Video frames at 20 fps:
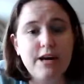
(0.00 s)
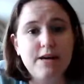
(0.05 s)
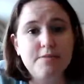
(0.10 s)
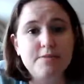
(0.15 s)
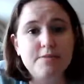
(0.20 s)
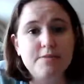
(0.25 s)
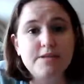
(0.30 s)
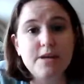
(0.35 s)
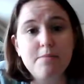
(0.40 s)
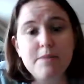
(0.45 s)

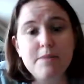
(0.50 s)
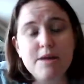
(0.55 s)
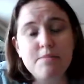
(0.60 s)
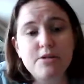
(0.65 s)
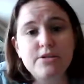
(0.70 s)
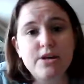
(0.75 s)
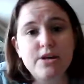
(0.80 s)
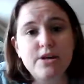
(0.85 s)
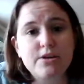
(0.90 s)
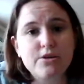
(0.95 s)
Some
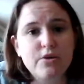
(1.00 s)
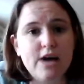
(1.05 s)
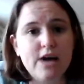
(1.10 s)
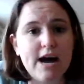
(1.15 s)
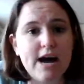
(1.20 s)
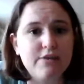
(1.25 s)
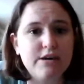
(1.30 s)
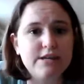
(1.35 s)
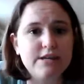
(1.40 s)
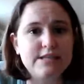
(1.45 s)
mammals also
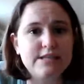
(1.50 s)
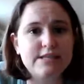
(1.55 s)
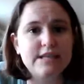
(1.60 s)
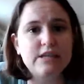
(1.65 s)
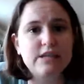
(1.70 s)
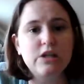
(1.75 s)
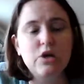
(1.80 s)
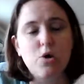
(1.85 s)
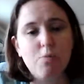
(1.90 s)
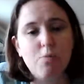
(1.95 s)
have a
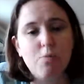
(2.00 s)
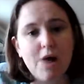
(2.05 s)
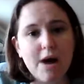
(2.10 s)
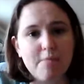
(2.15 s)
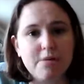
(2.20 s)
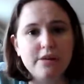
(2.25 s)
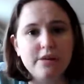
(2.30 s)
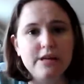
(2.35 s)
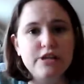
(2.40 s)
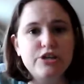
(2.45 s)
cyclical
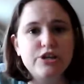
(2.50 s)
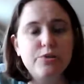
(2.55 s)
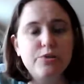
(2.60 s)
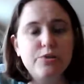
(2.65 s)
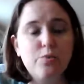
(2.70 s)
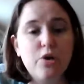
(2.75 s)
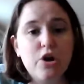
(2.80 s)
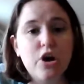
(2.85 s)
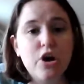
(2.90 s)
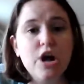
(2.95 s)
population
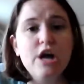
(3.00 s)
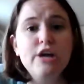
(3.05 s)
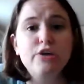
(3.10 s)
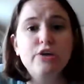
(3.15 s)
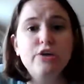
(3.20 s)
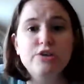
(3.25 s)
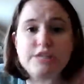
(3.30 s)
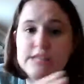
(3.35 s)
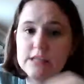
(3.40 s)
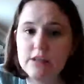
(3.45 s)
where you'll
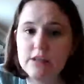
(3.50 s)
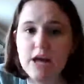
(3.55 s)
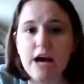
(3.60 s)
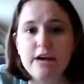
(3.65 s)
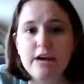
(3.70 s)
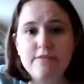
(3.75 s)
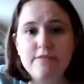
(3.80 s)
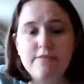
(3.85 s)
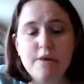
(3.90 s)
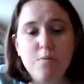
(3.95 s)
see a lot
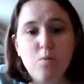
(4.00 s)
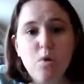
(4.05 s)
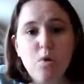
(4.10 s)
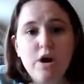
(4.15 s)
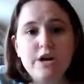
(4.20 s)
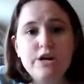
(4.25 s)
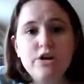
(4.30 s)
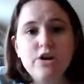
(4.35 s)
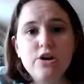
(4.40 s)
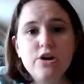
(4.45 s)
of them
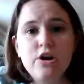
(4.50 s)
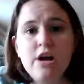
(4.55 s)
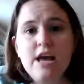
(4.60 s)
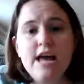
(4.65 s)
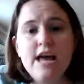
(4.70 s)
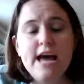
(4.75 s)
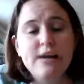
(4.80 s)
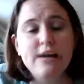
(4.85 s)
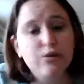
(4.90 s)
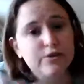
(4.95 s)
one year
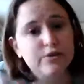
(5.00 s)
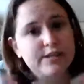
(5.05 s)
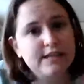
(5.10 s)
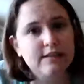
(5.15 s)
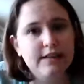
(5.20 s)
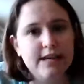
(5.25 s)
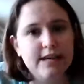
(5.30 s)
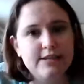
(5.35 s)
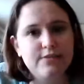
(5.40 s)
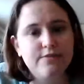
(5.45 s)
and you'll see
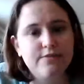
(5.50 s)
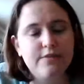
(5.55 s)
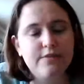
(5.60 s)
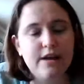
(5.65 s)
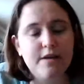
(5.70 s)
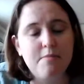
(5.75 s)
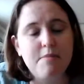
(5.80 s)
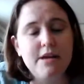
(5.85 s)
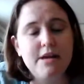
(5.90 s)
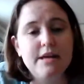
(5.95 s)
less of
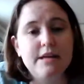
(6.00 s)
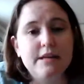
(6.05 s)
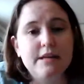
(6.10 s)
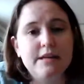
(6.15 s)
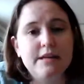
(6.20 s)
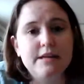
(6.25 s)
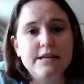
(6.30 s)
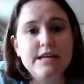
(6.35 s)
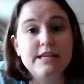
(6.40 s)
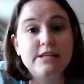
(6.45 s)
them
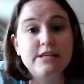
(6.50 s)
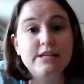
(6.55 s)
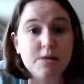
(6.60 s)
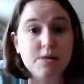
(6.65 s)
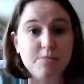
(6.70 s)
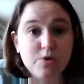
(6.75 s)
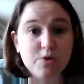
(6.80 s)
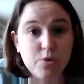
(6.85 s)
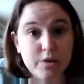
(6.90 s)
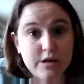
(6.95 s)
in
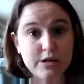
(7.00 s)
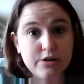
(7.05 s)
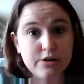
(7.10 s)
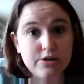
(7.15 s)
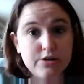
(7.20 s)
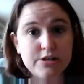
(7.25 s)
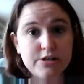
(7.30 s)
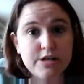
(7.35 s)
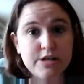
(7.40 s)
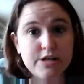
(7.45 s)
subsequent
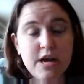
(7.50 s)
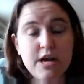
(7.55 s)
years.